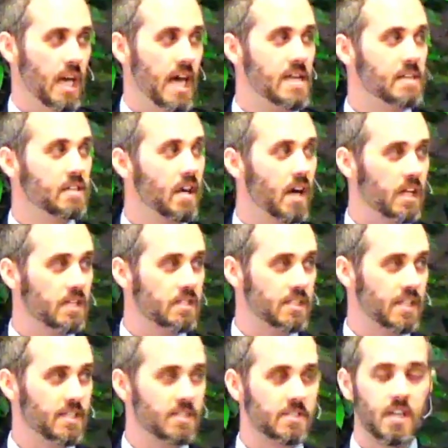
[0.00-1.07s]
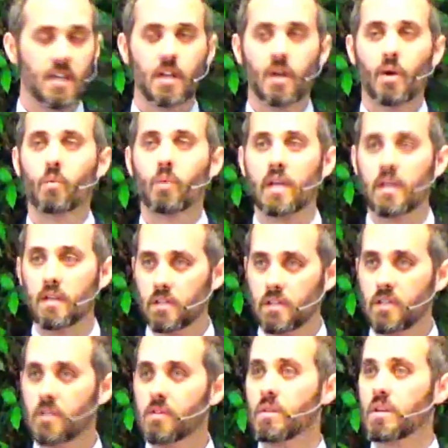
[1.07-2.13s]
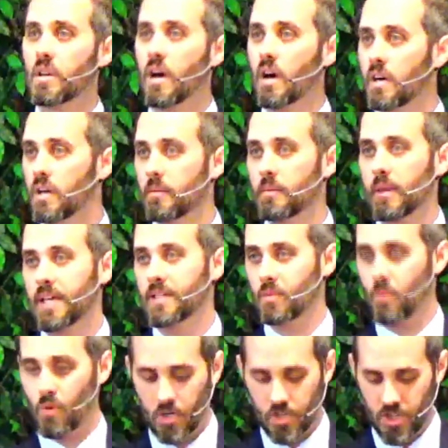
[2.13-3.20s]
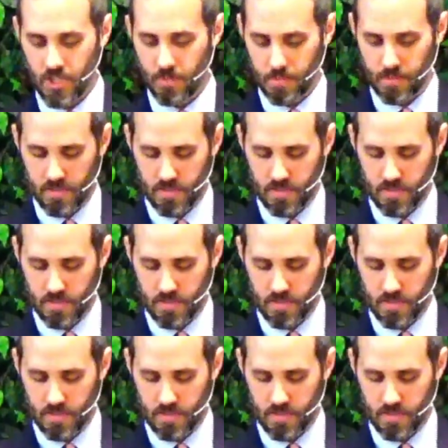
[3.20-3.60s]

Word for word: And God says, will you come and worship?